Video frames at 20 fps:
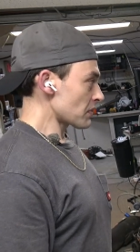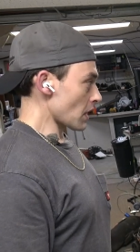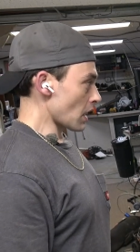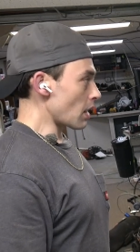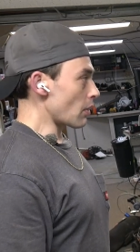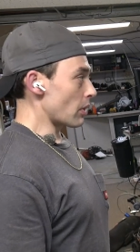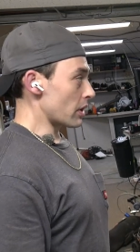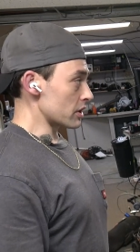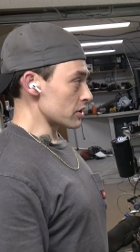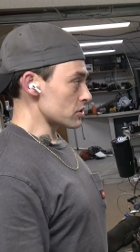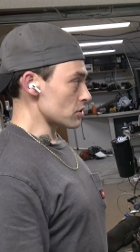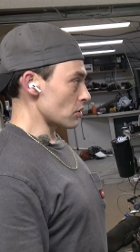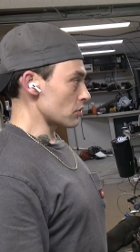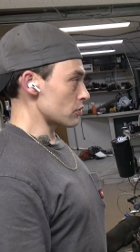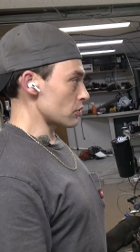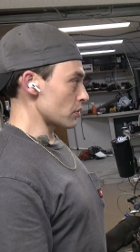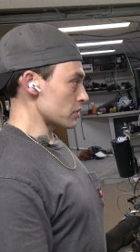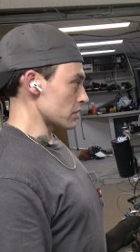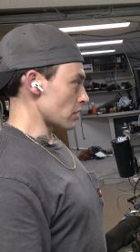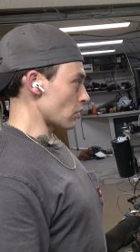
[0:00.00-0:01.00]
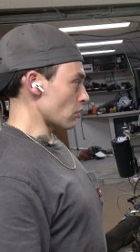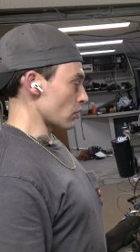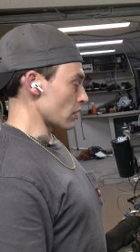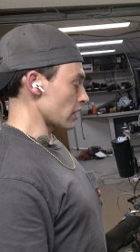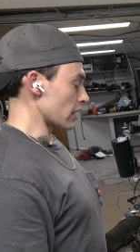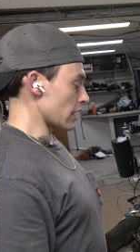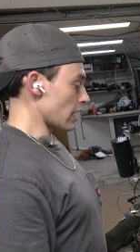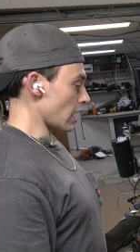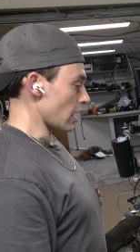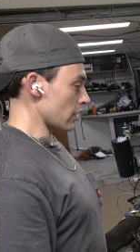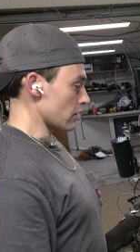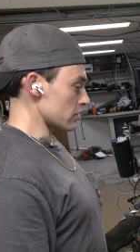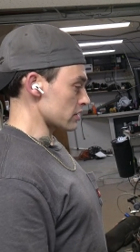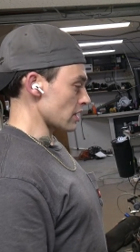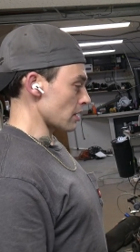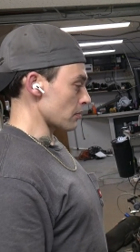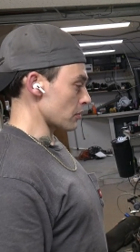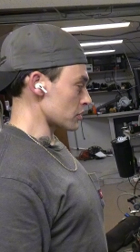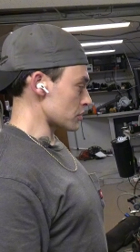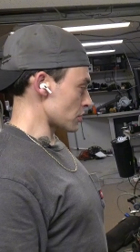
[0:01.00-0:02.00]
I want to start doing a really higher
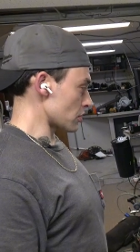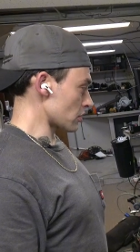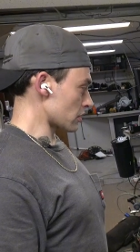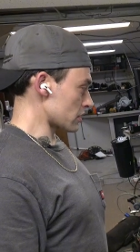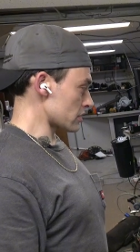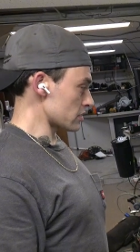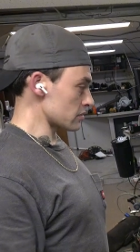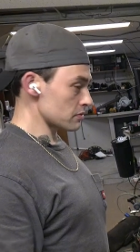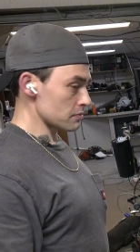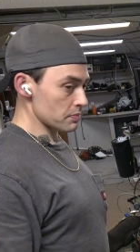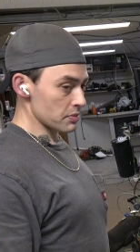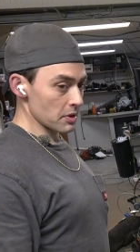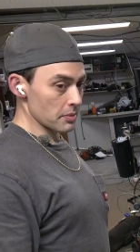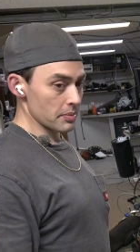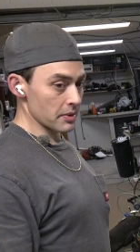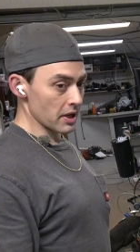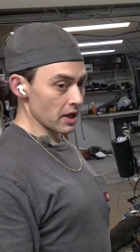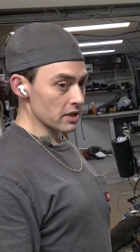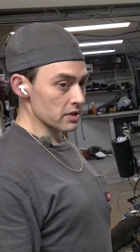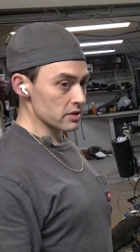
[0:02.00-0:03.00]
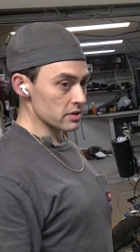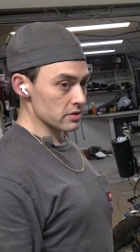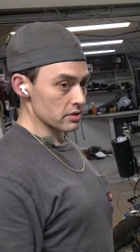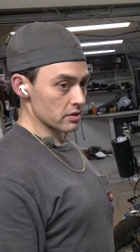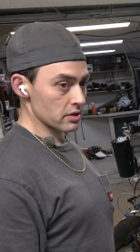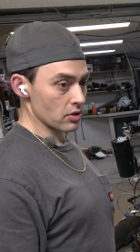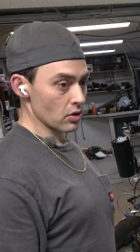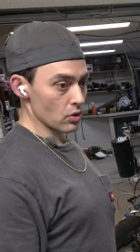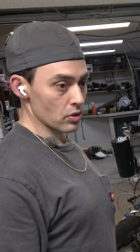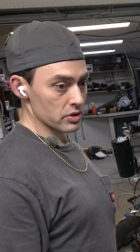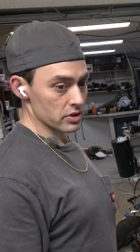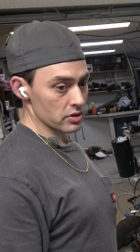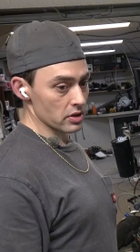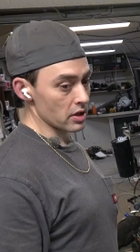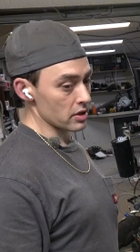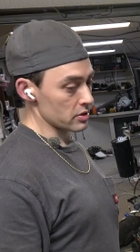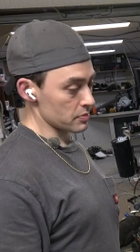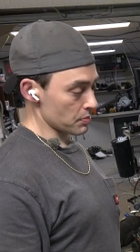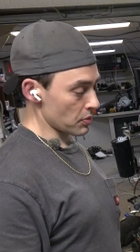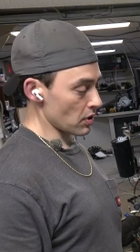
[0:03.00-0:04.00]
temperature, because PPS
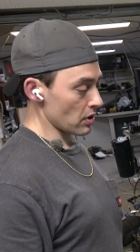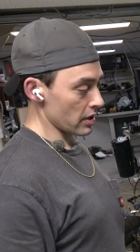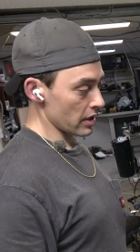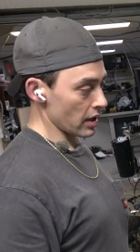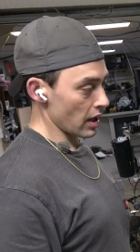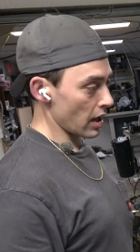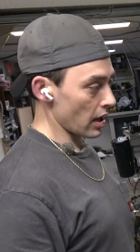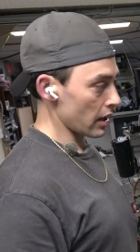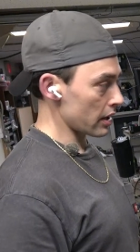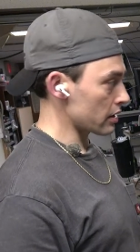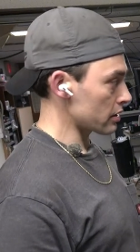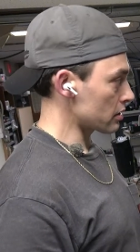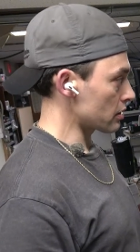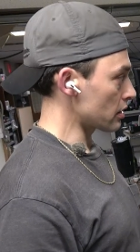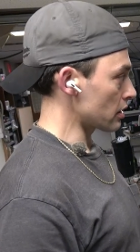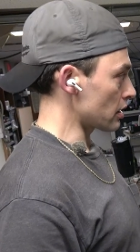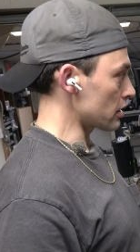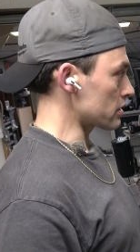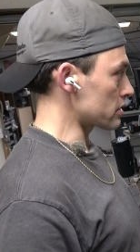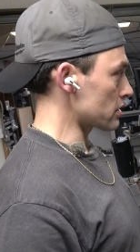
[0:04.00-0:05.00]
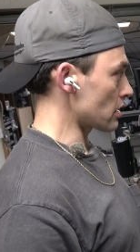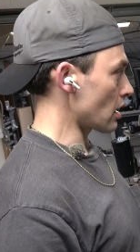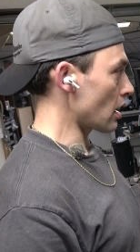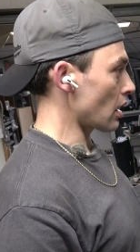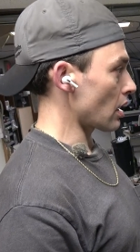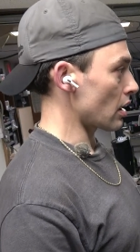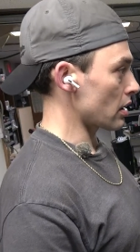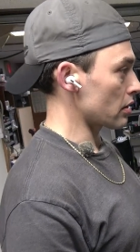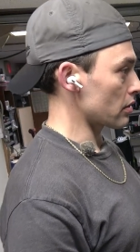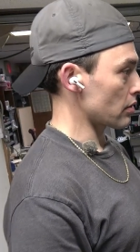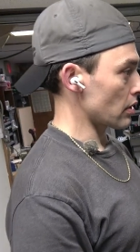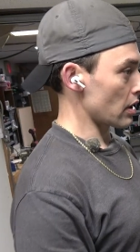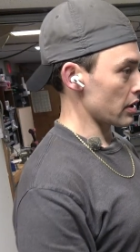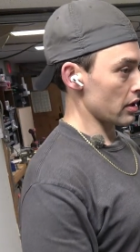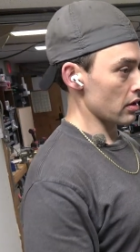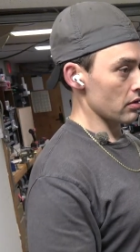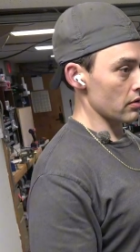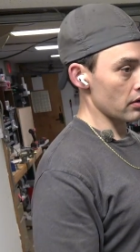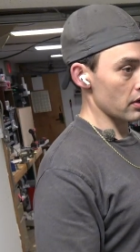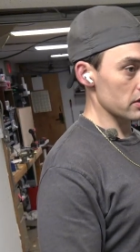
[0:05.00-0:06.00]
is pretty high. It's
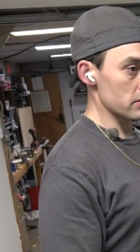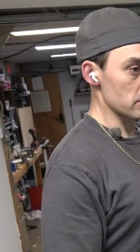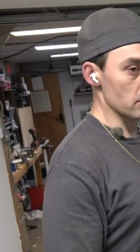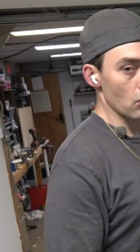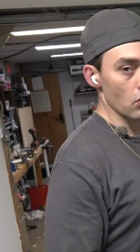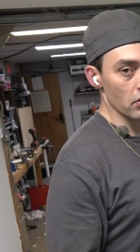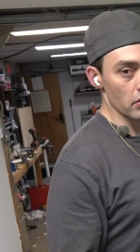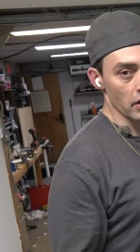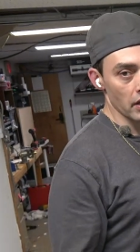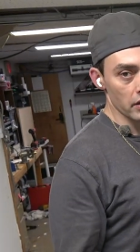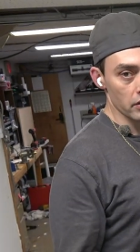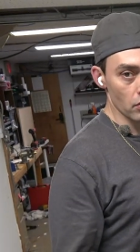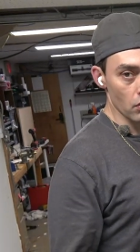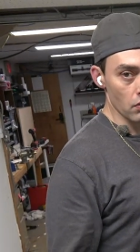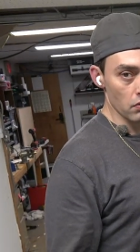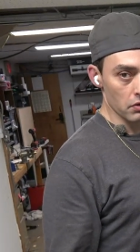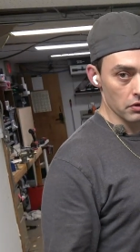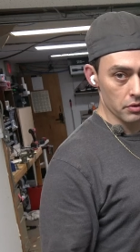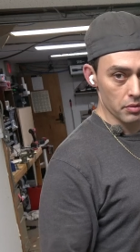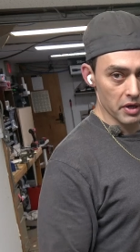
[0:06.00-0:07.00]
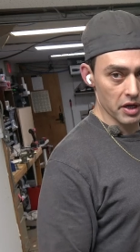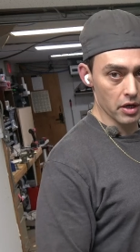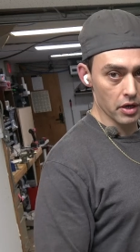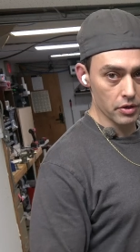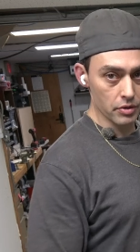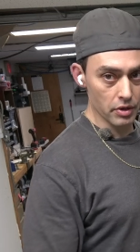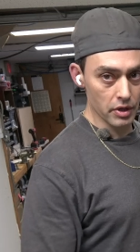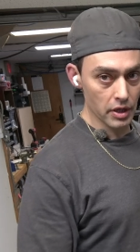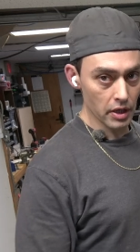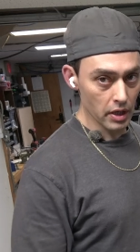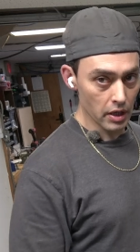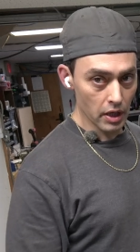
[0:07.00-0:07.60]
like over 300.